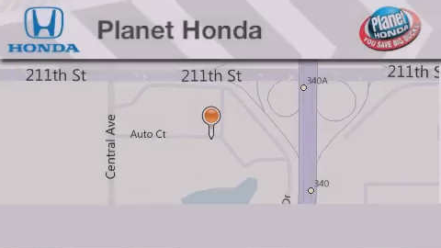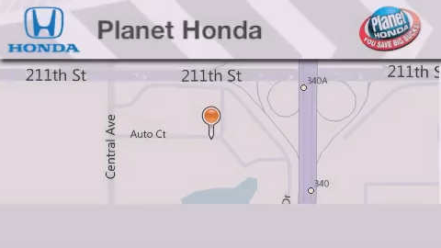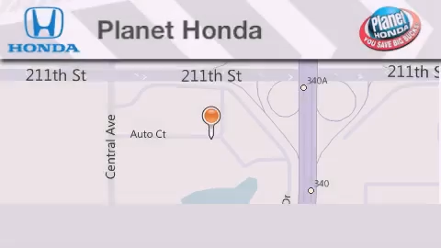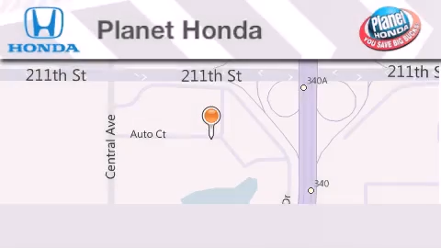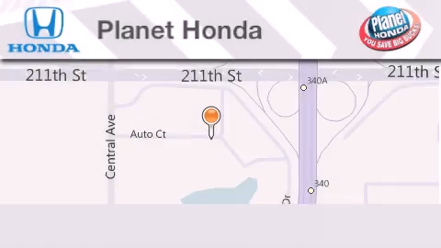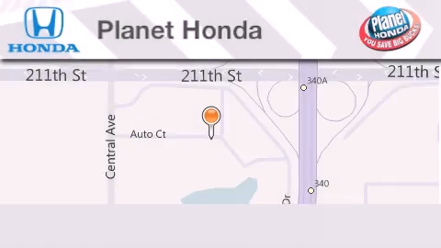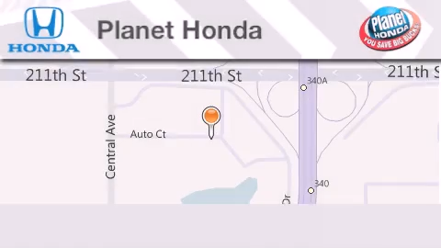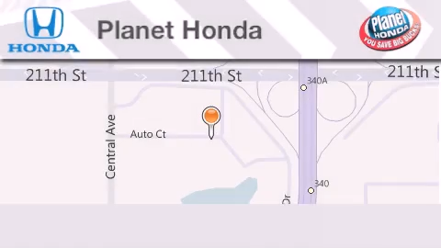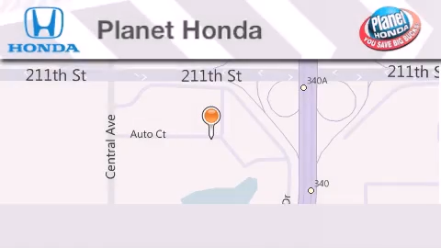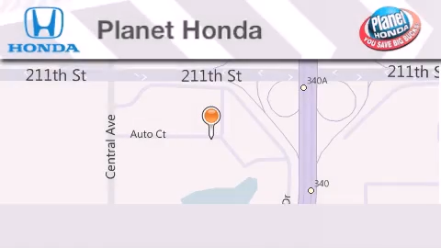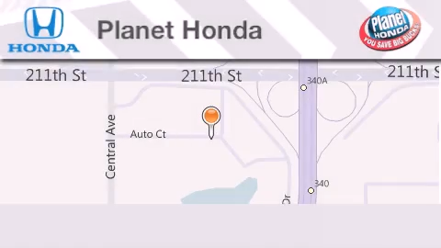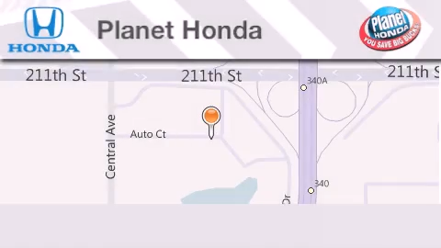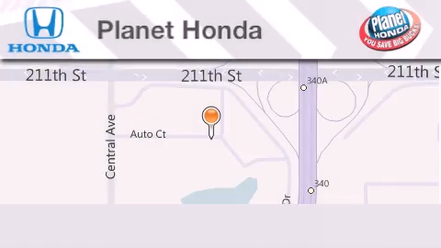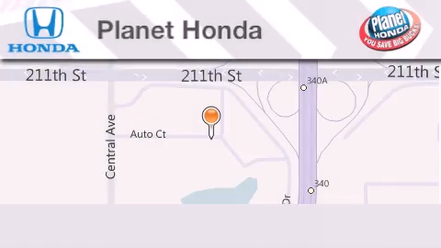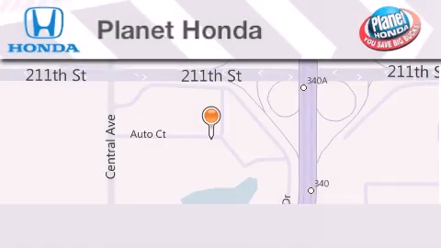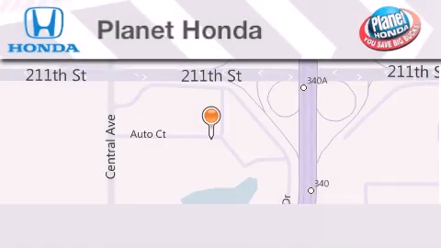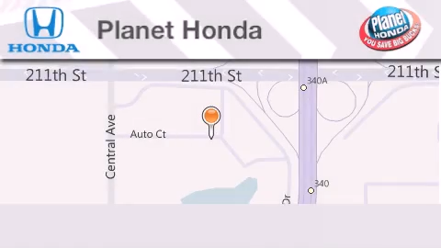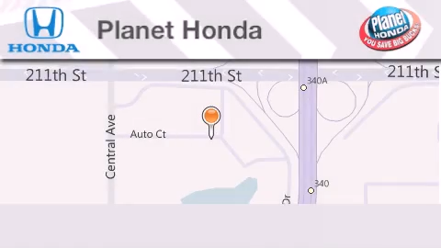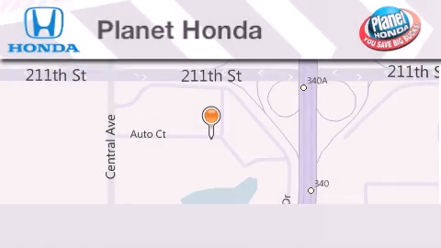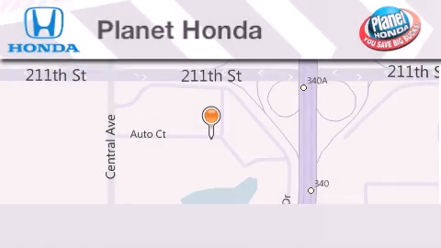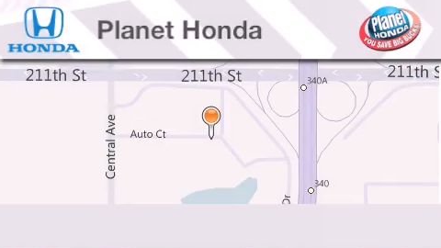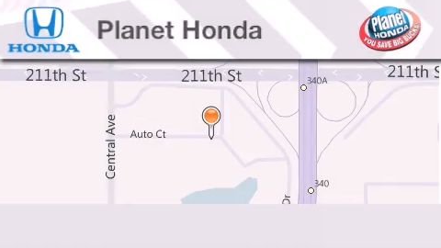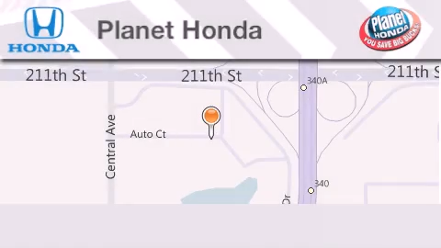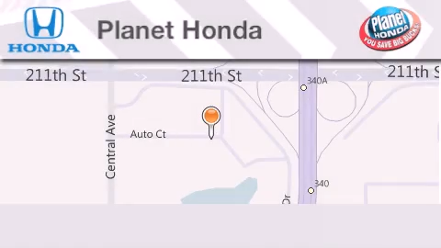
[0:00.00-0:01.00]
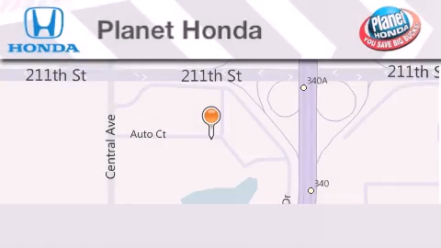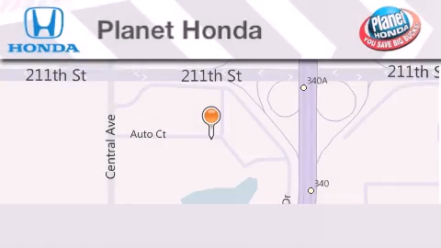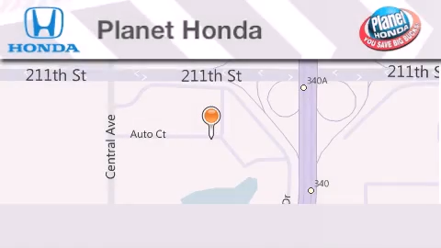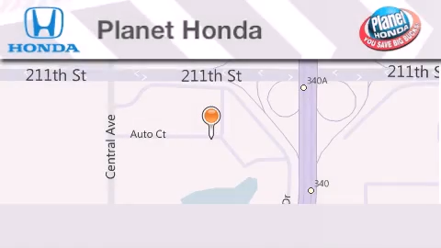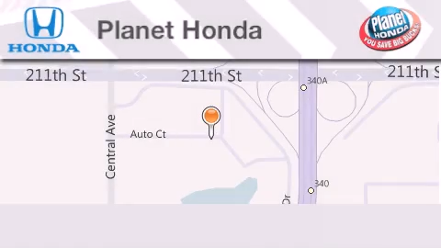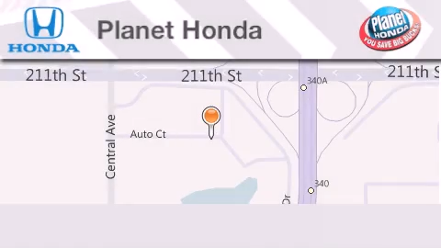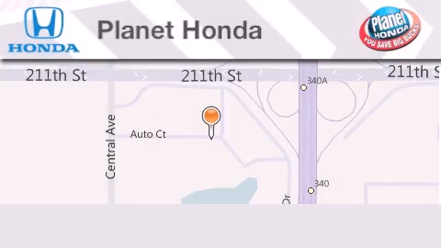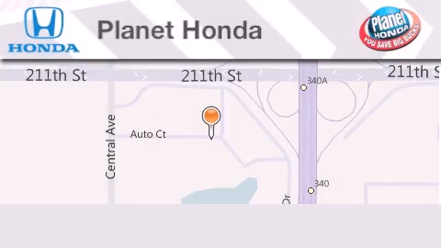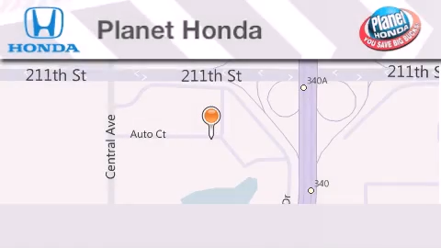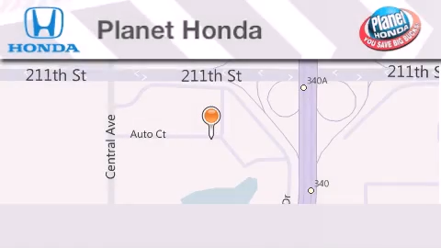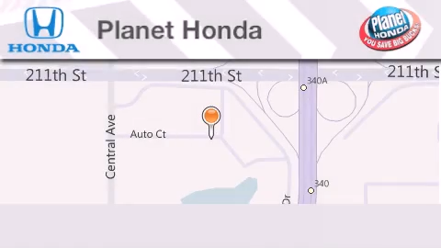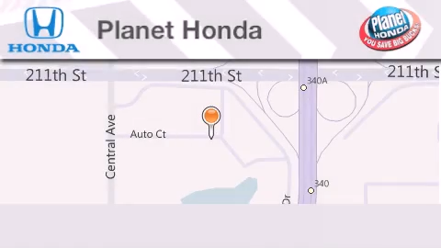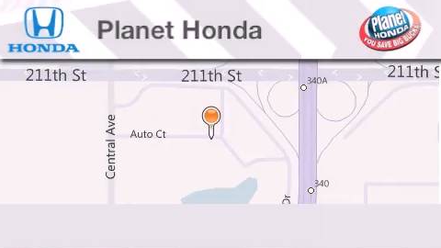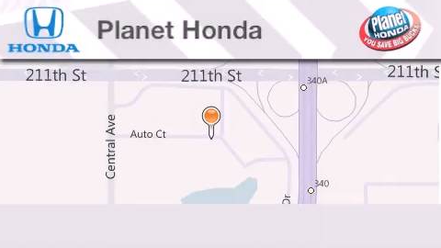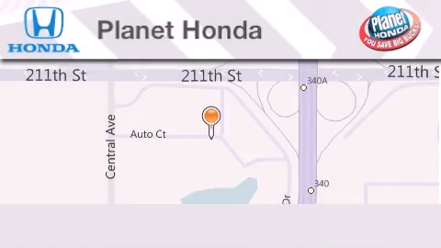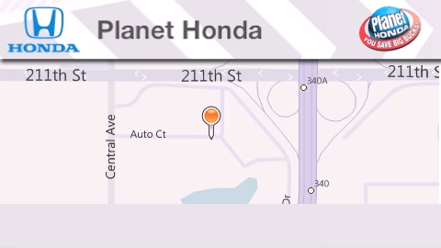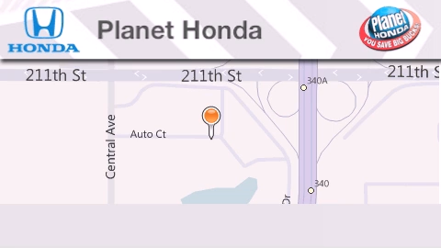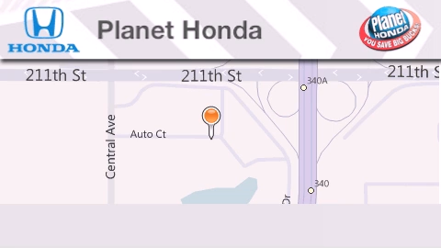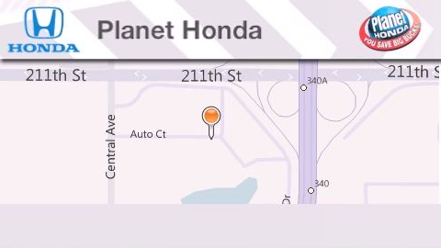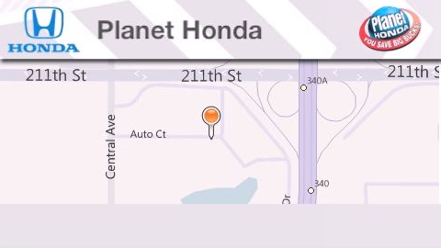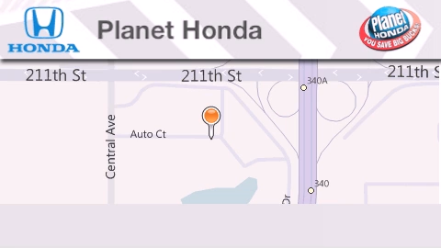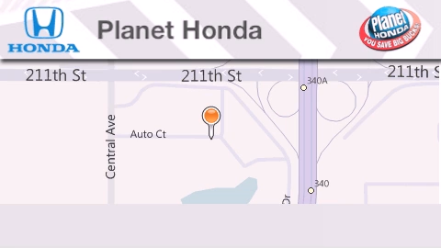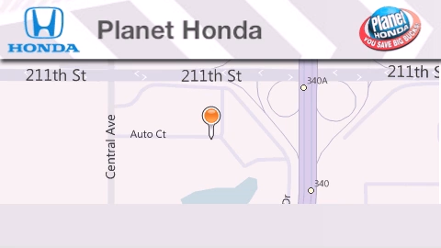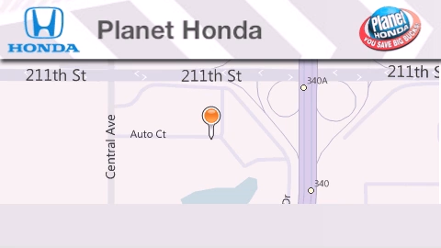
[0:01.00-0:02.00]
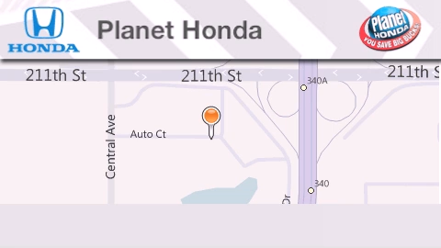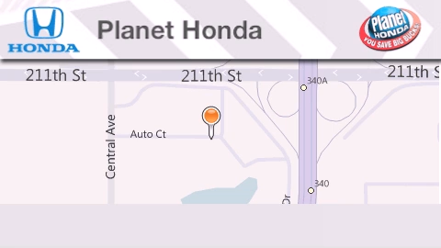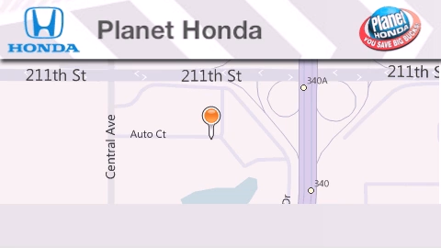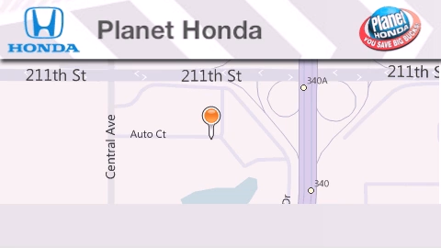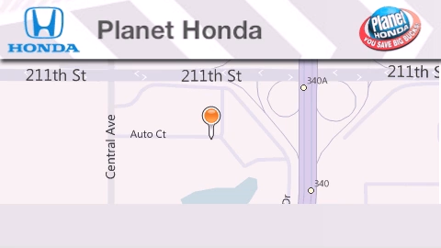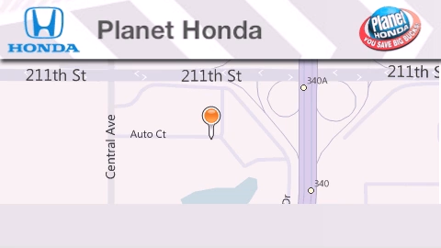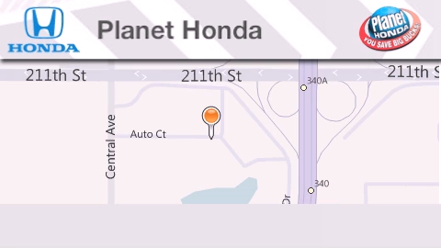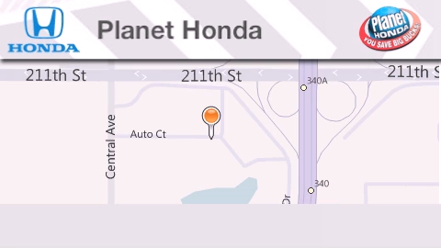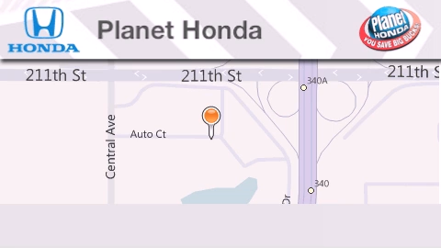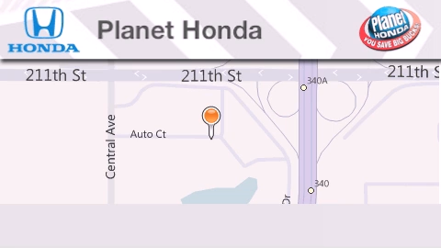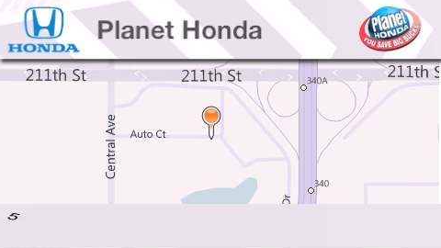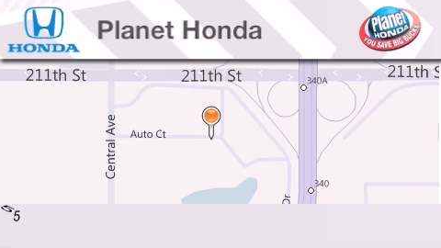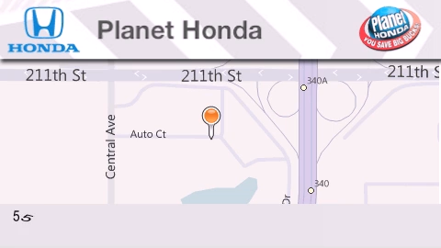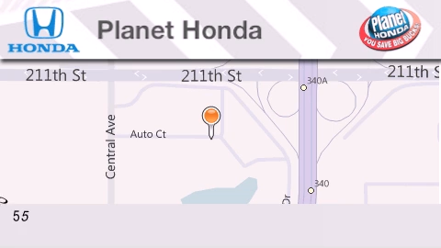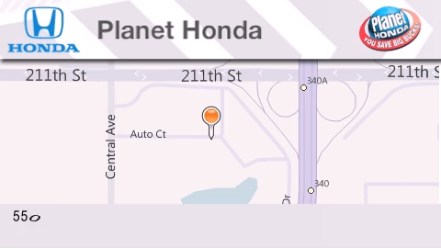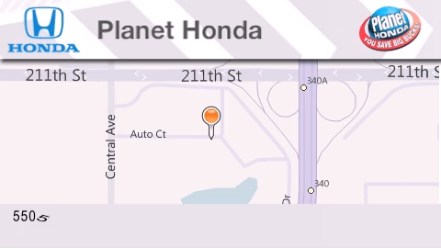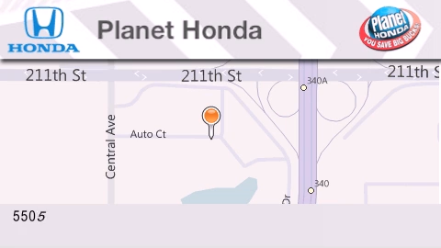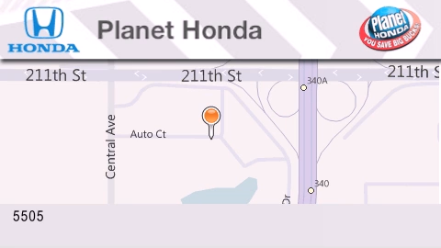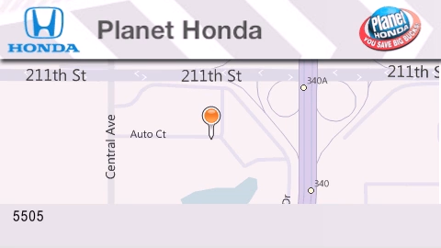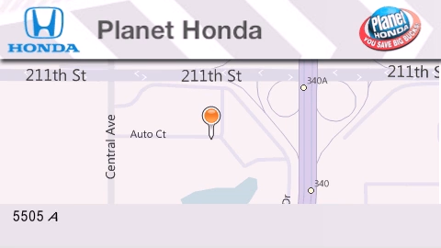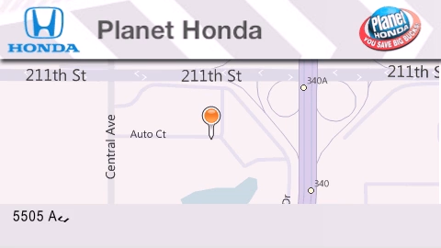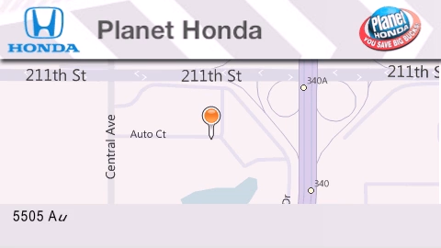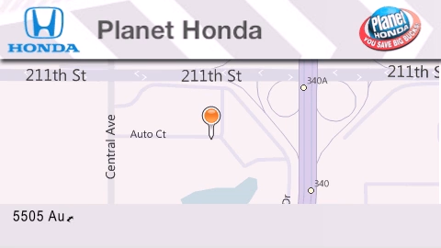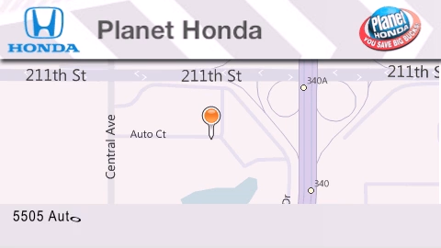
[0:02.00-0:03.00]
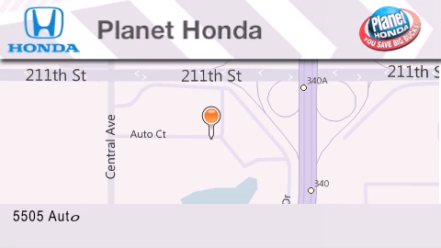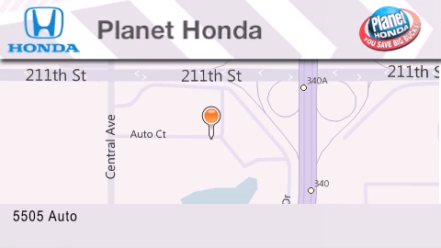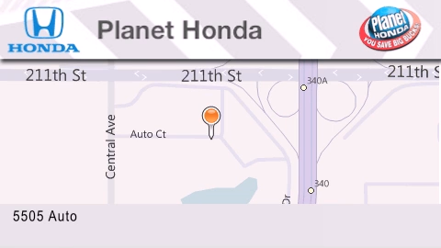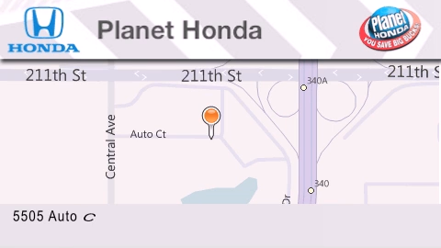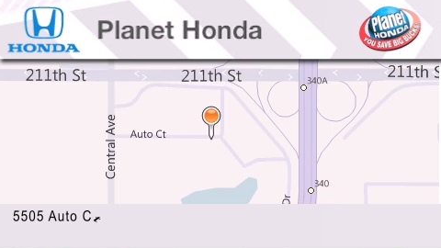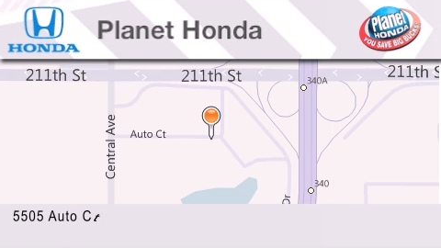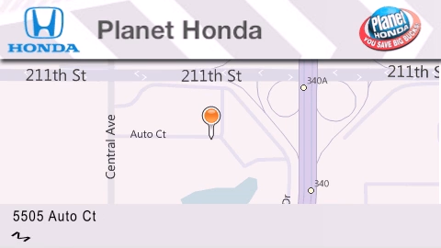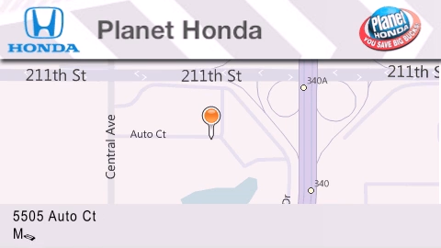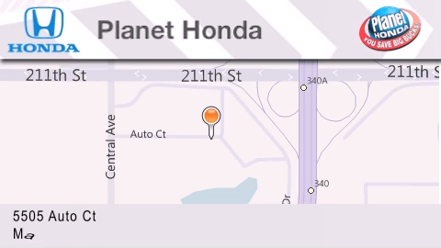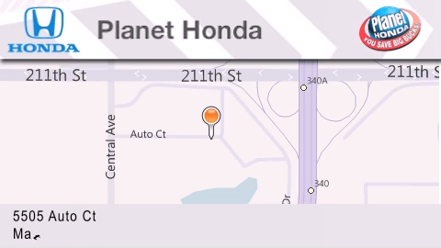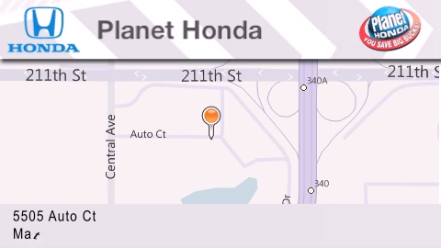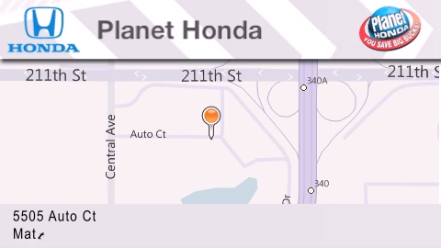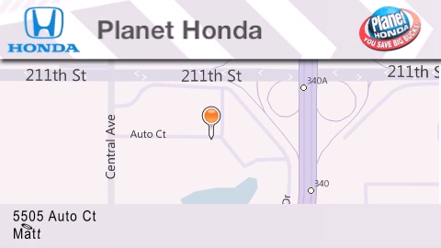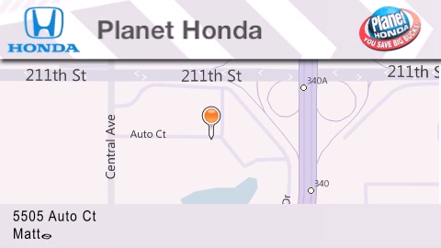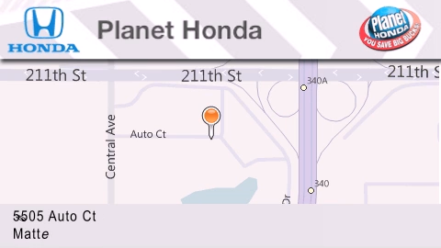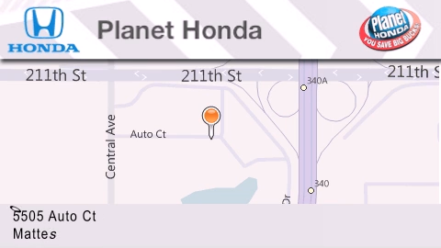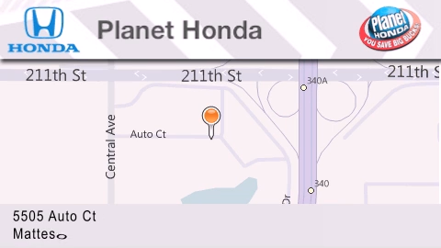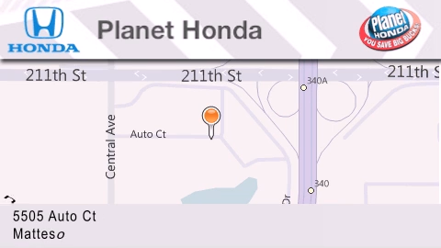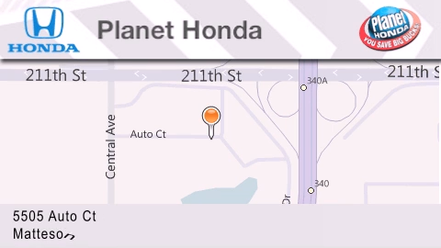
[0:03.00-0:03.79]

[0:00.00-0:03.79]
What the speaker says: [unreadable: no face in view]